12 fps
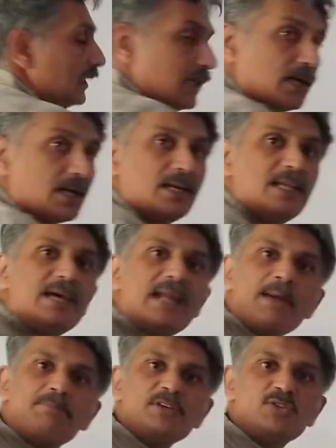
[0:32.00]
the earlier
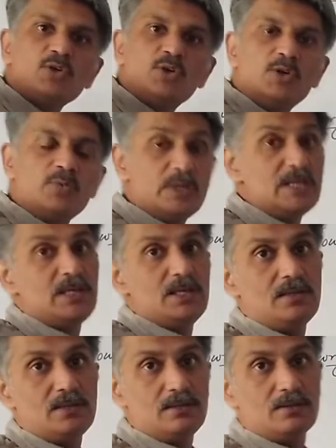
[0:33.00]
episode,
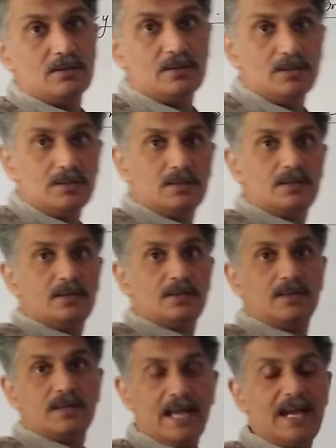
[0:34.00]
we
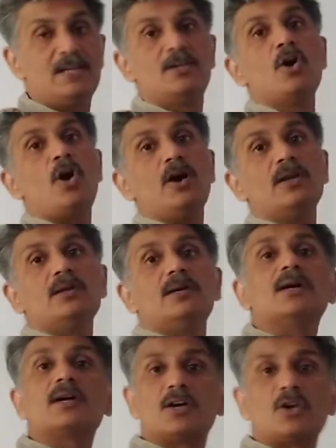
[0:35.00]
had gone
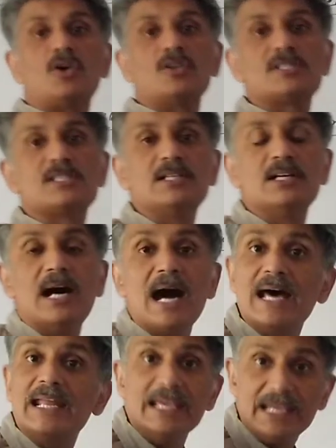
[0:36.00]
across the
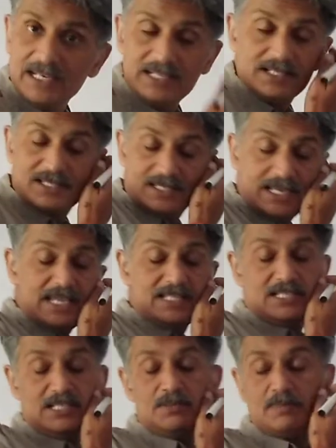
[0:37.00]
Arrhenius
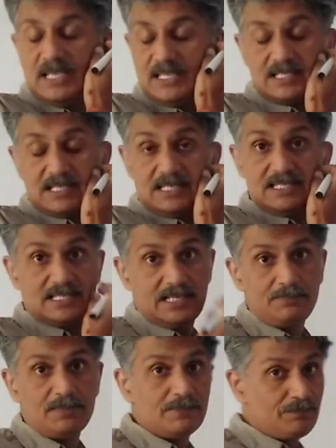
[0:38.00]
acid-base
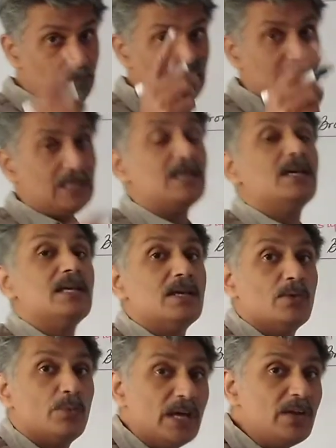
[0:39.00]
concept,
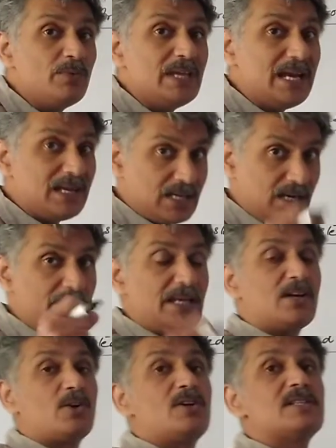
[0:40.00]
where we had come
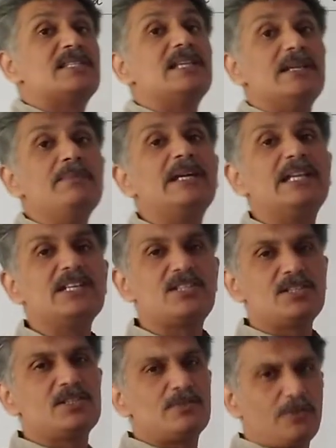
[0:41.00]
across the
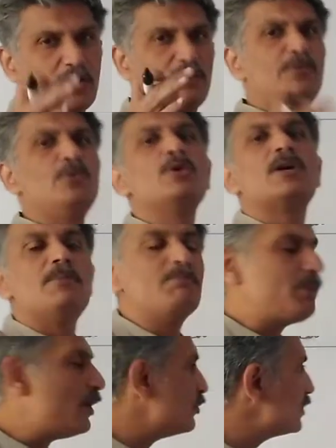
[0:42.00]
limitations for few
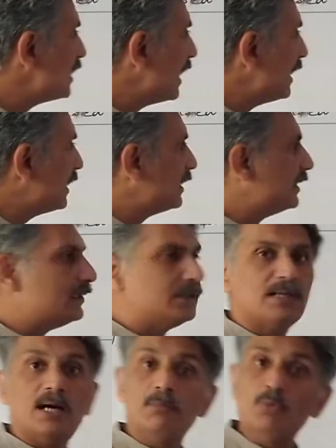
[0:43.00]
compounds like
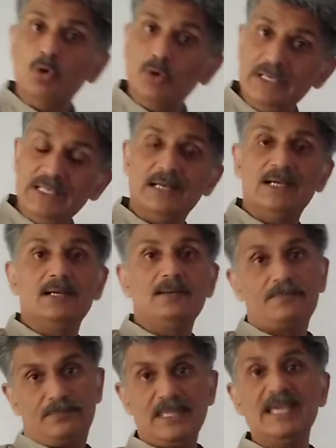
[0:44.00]
ammonia,
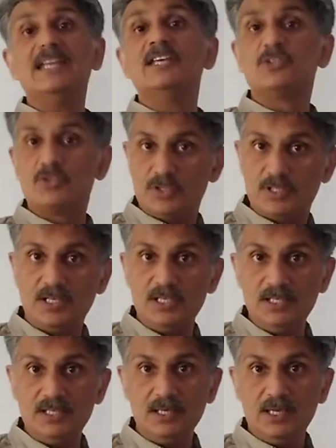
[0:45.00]

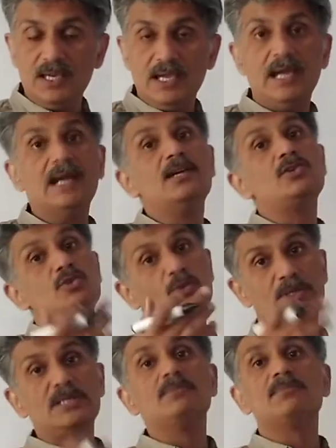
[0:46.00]
NH3, and
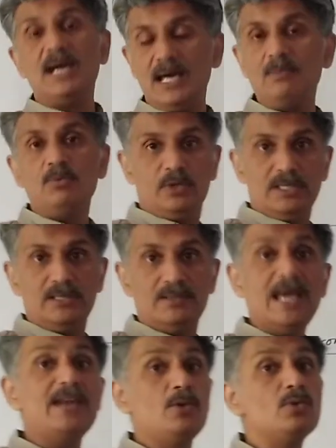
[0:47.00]
sodium carbonate.
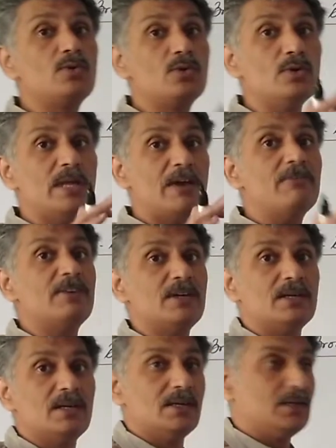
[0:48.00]
That you could have
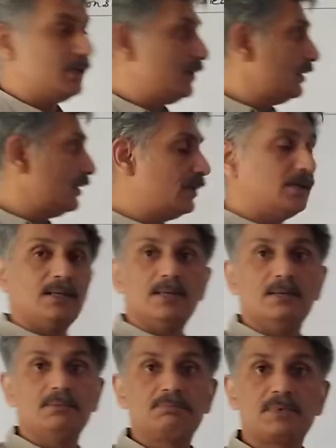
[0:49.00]

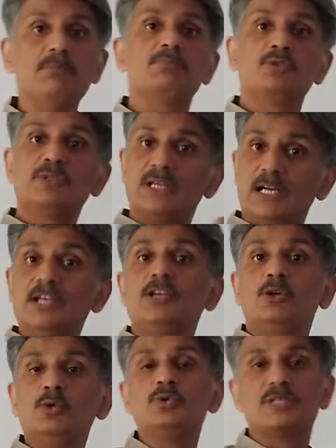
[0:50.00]
come to the
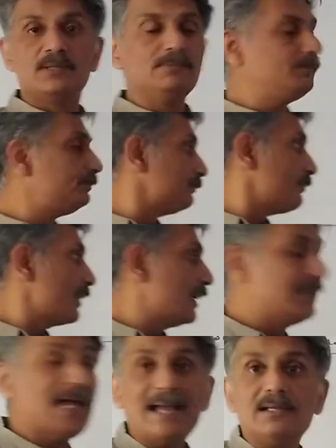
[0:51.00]
conclusion
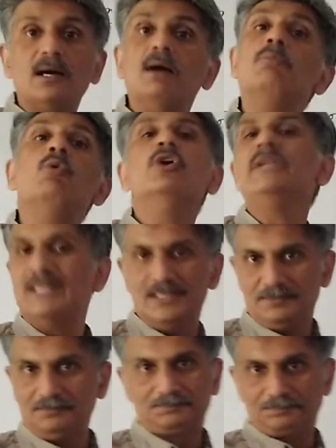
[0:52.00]
that
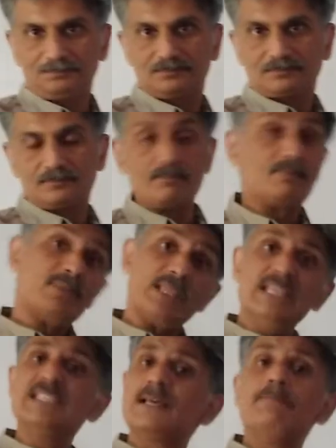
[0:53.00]
ammonia
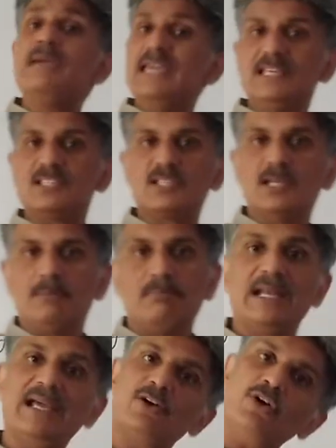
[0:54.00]
is a base,
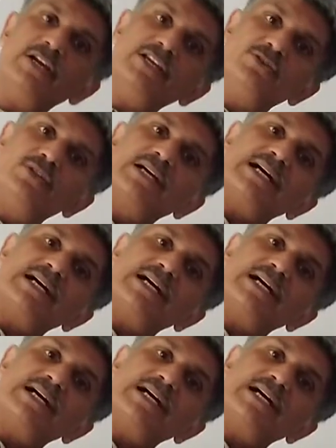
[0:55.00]
but according to the